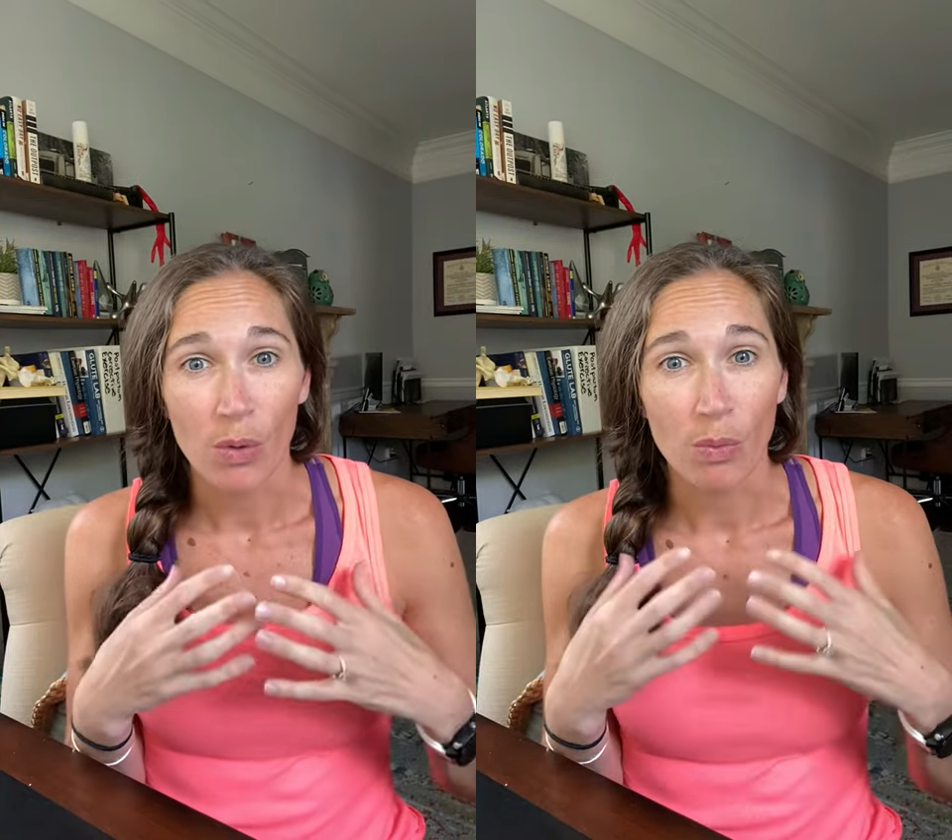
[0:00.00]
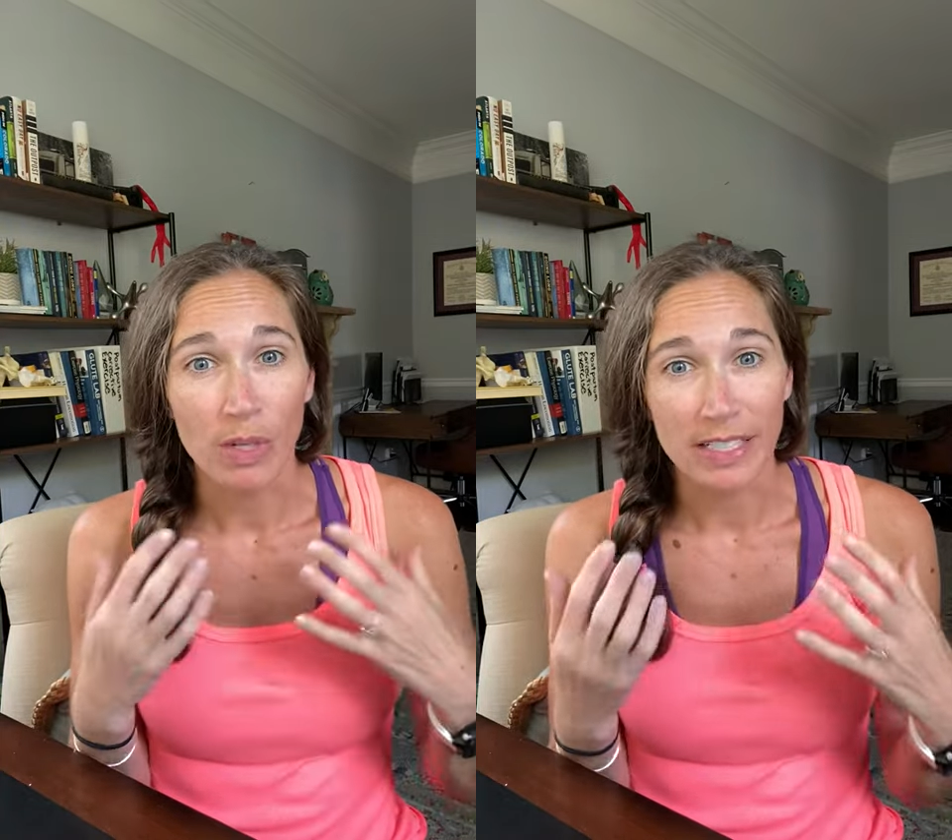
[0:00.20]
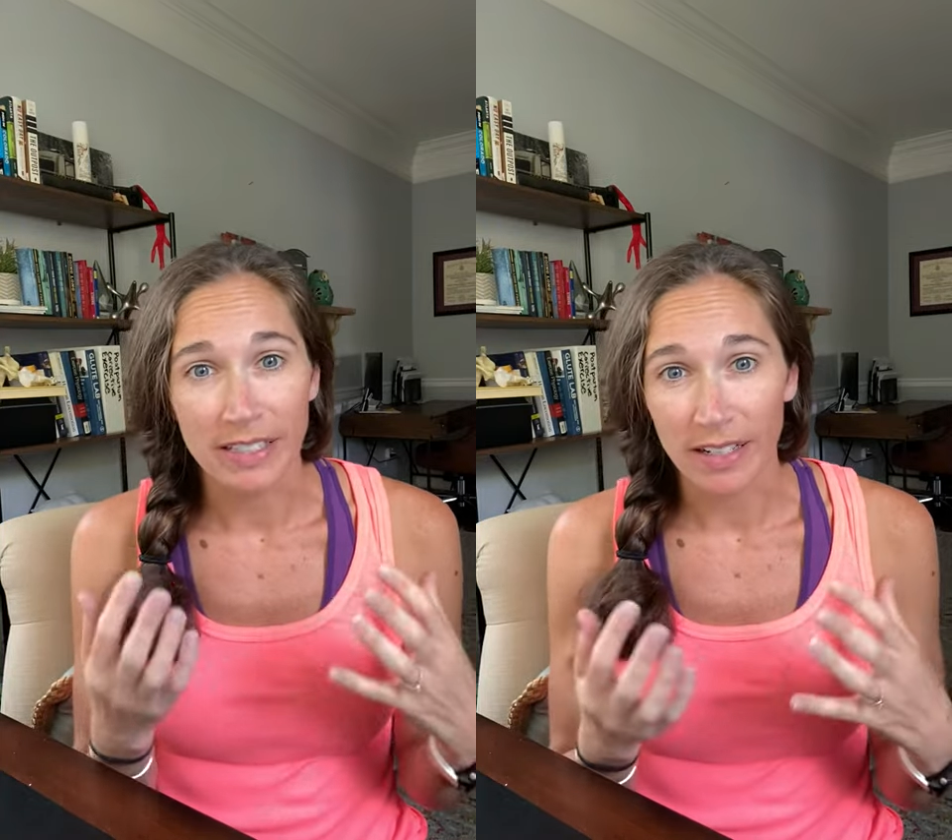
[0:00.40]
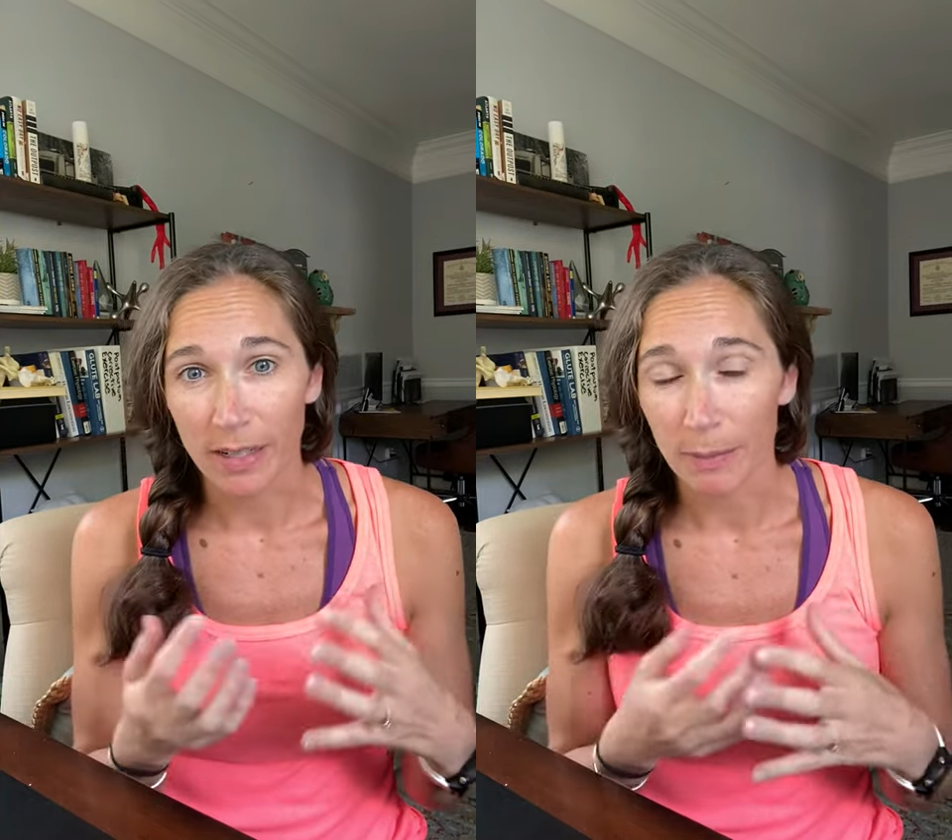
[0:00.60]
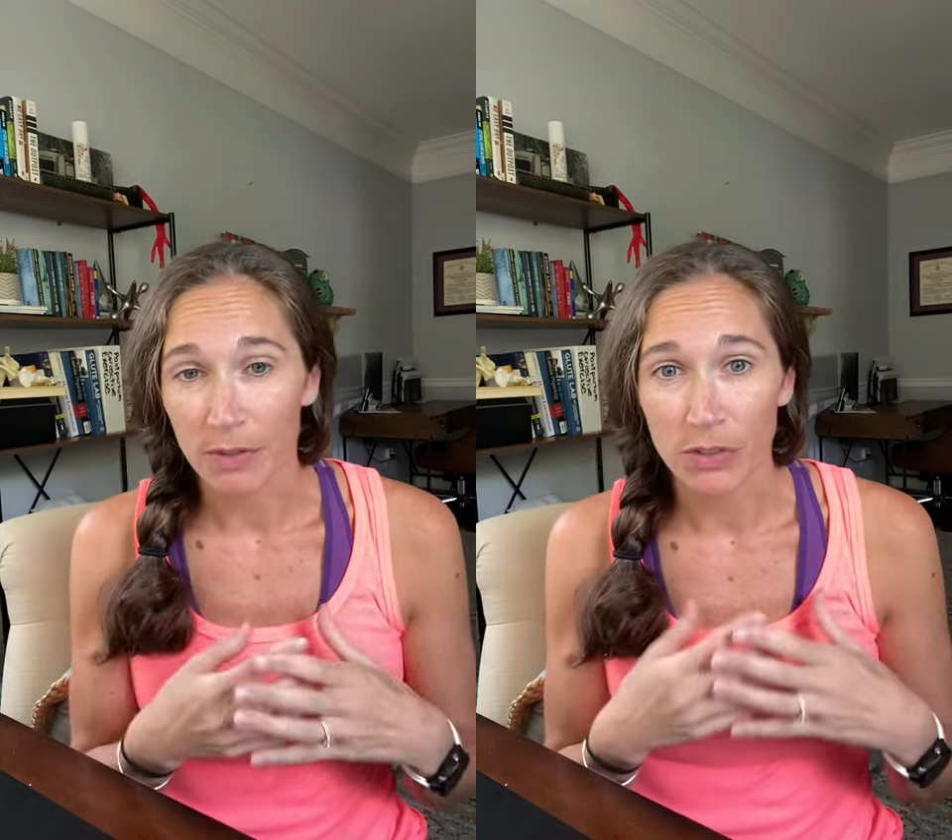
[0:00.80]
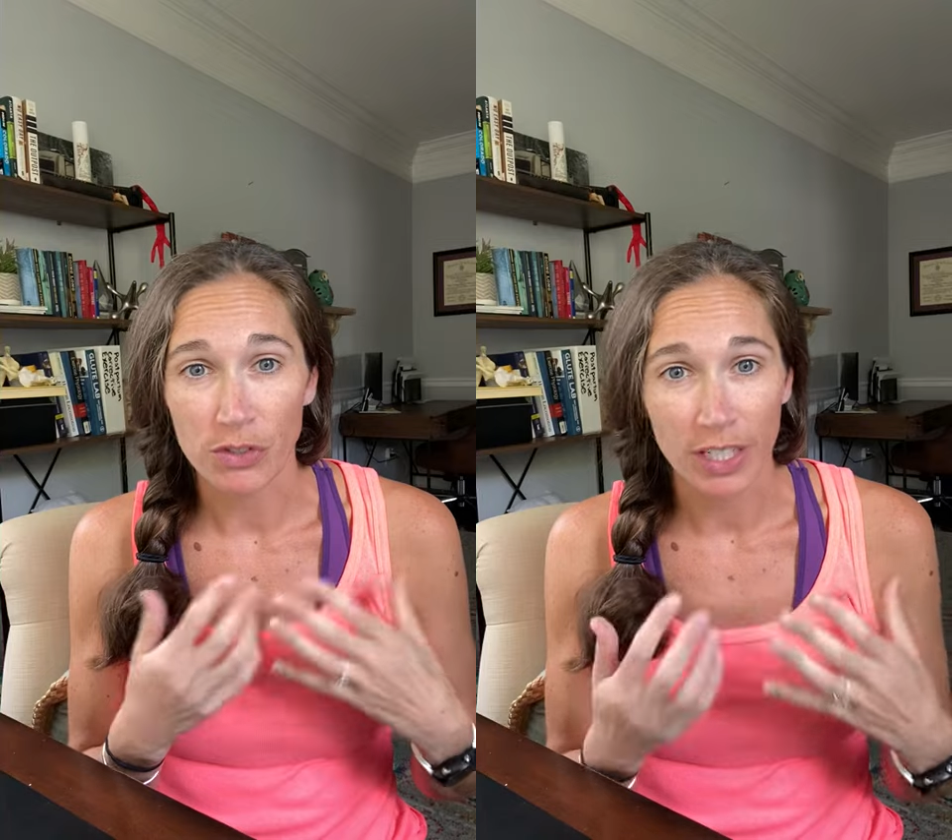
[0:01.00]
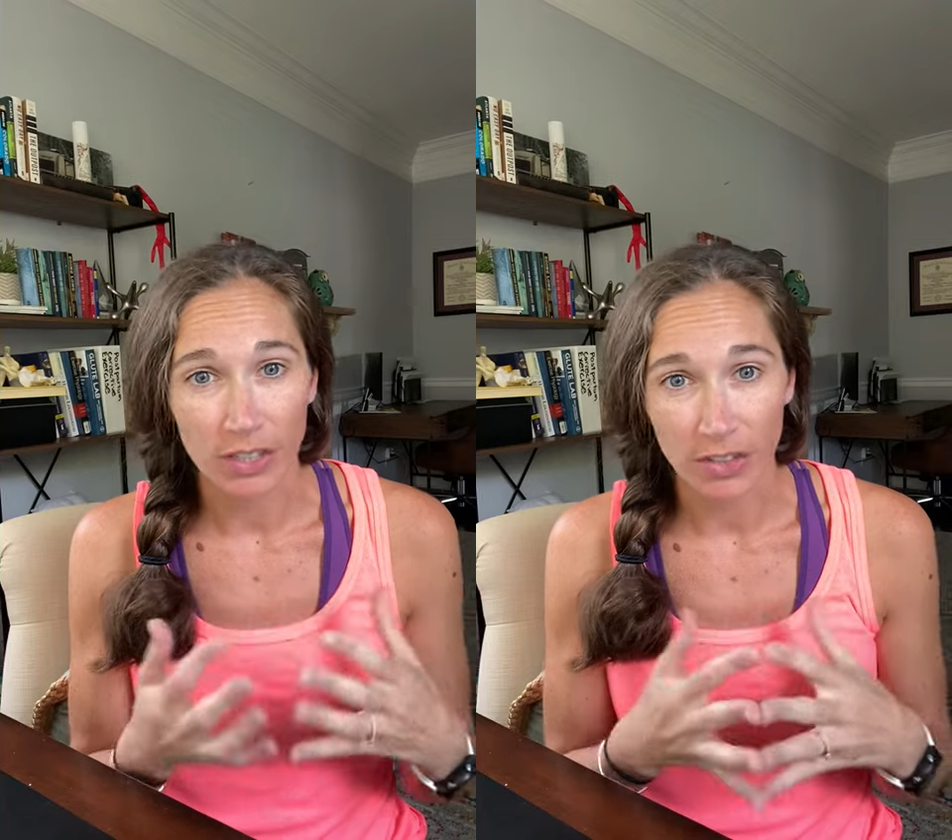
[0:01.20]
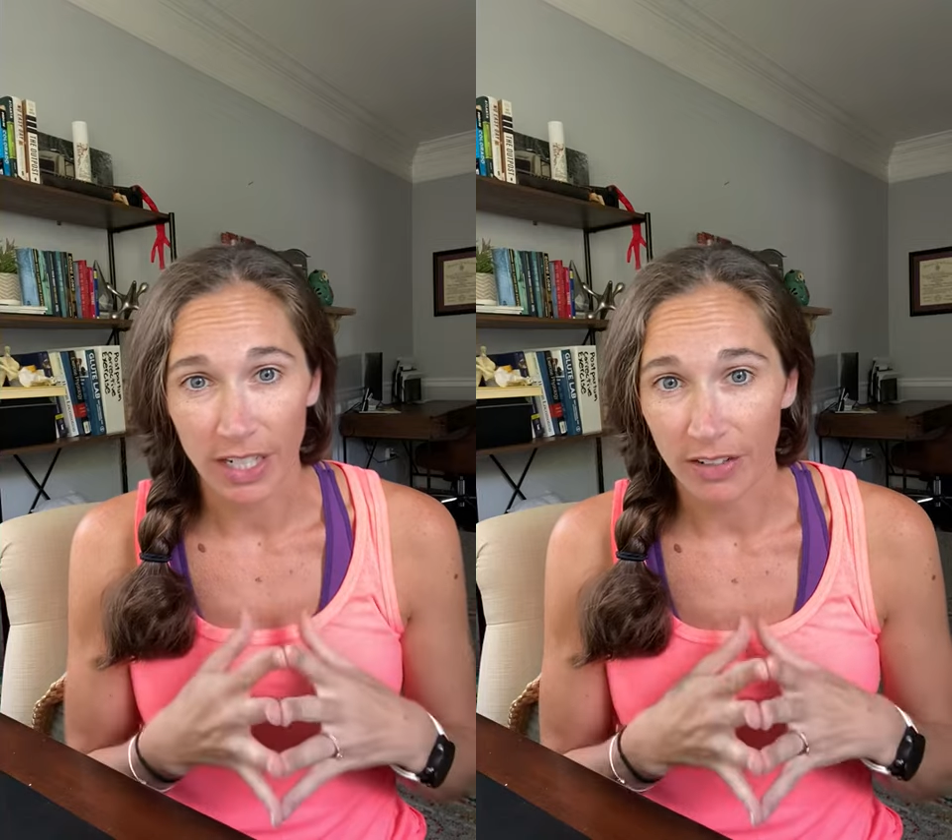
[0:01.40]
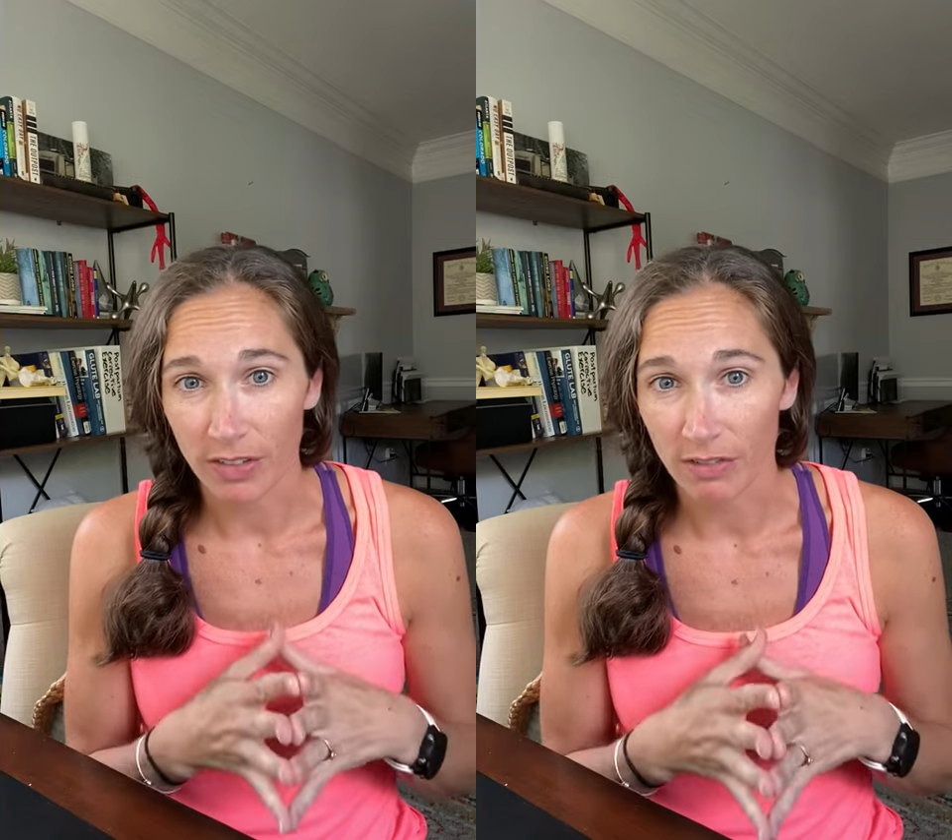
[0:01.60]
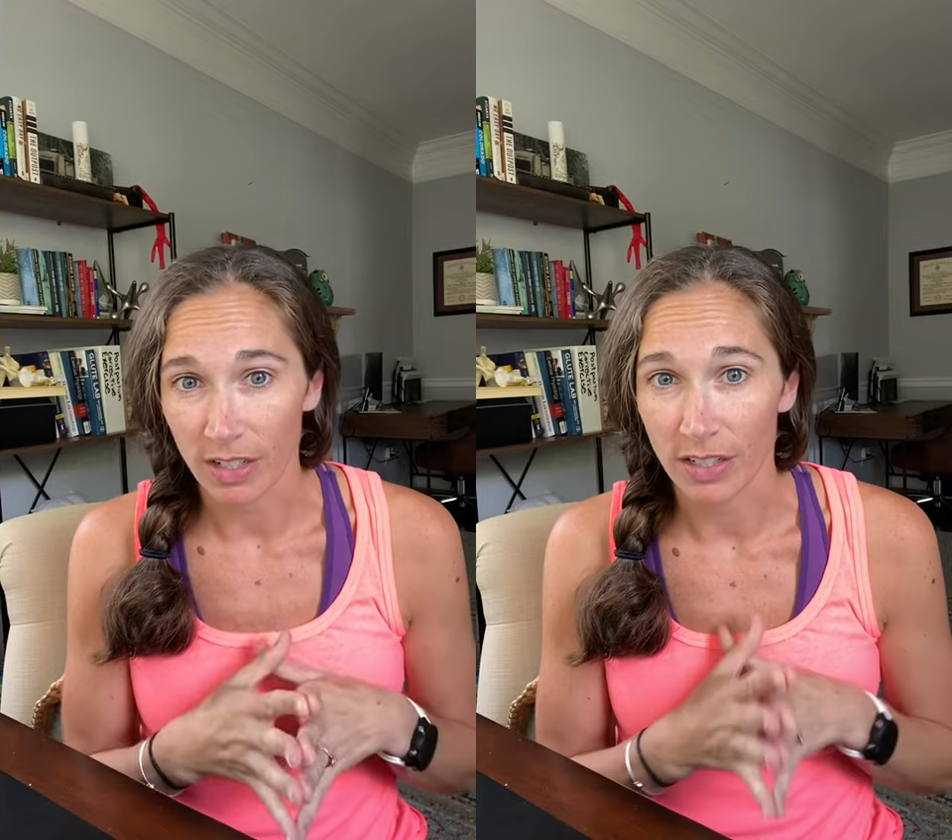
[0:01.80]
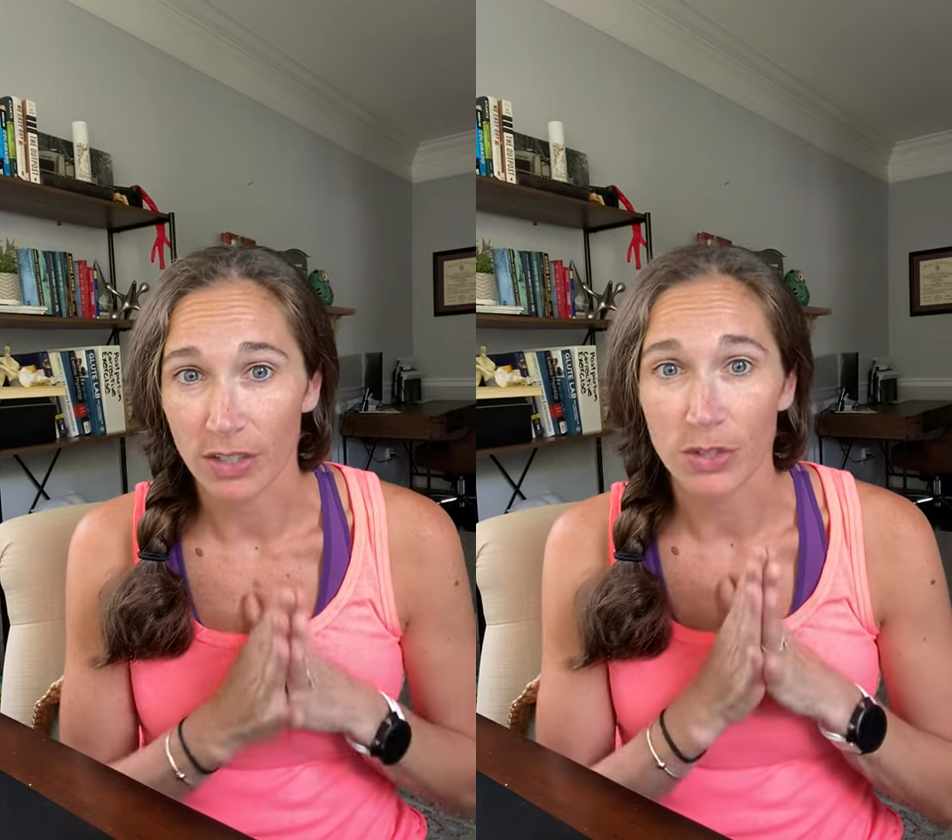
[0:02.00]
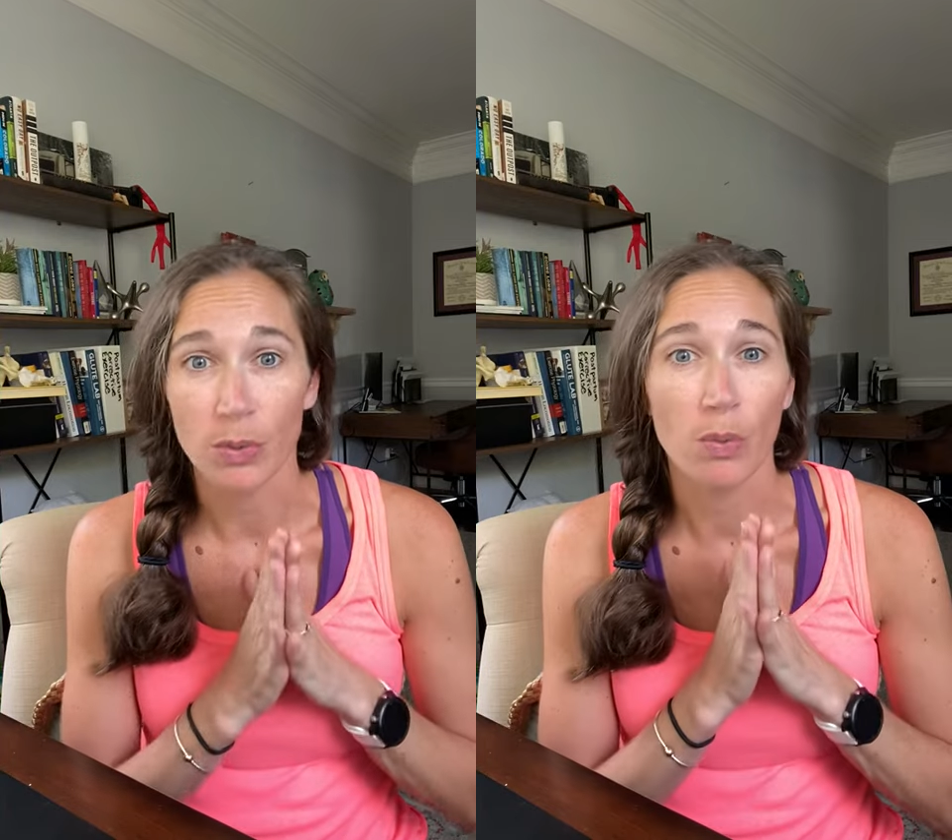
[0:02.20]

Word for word: wisdom of strength training for runners